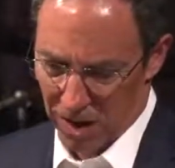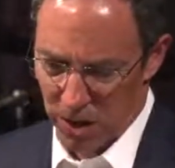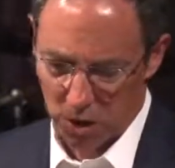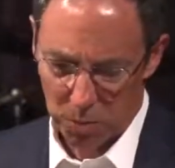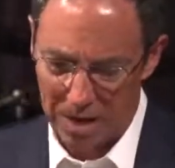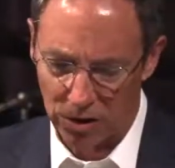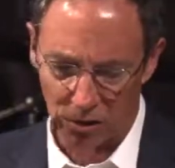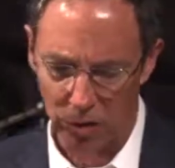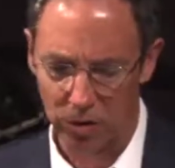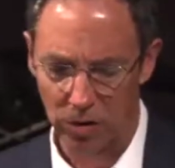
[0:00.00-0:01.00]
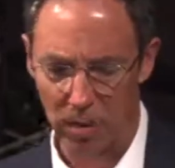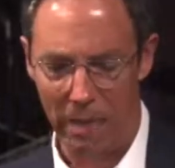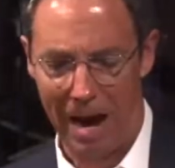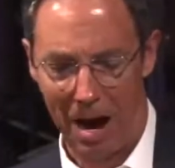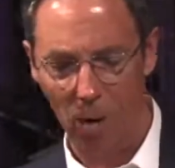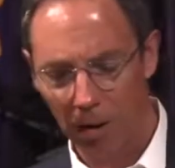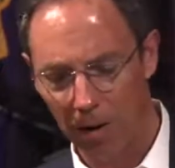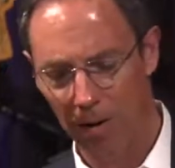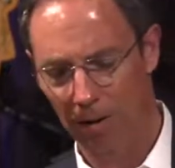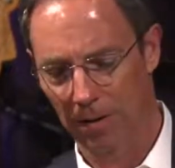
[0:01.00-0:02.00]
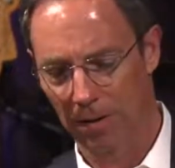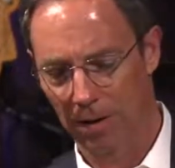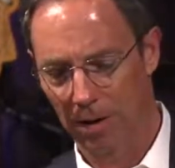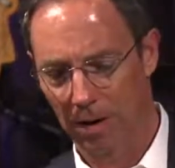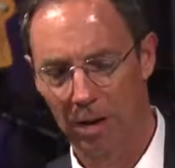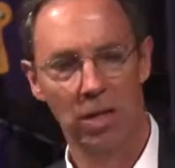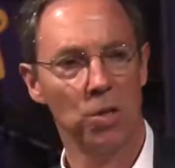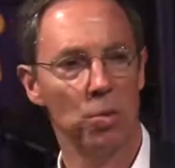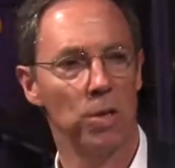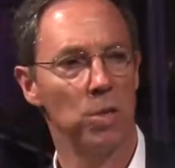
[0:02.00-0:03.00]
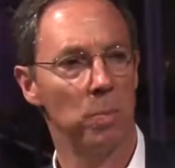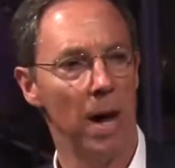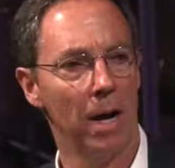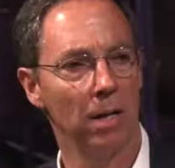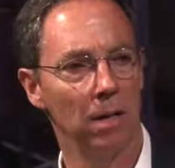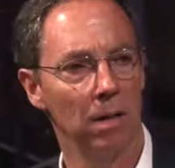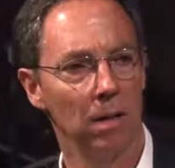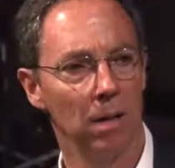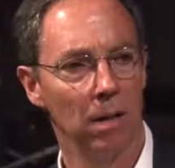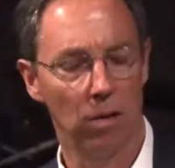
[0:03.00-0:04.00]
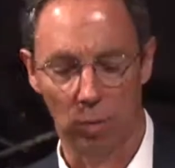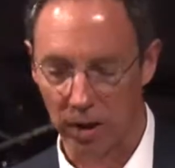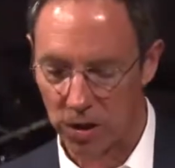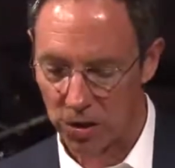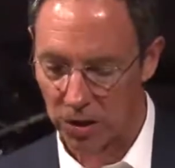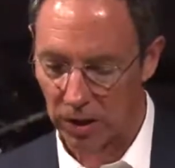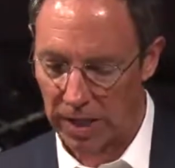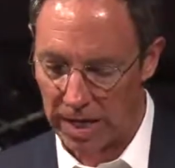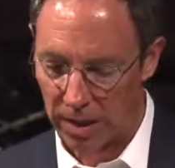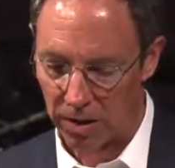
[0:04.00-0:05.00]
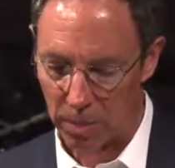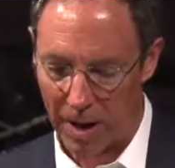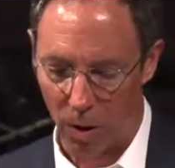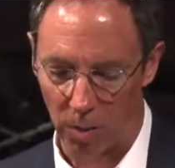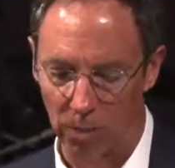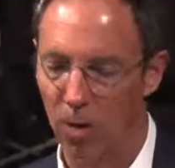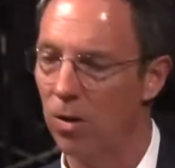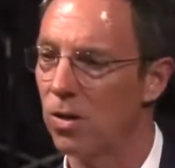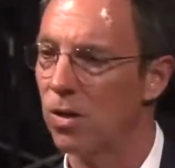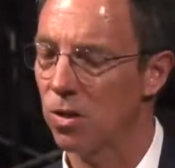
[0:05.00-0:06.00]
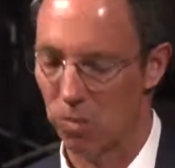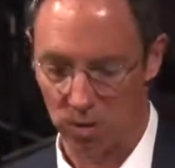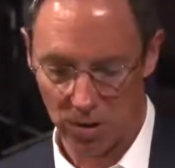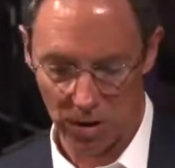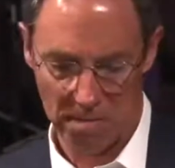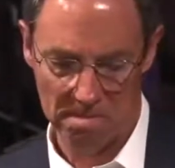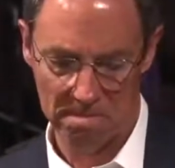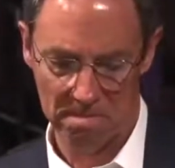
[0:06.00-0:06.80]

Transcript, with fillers: Speak truth to power, disrespect the religious elite and the power brokers in Jerusalem.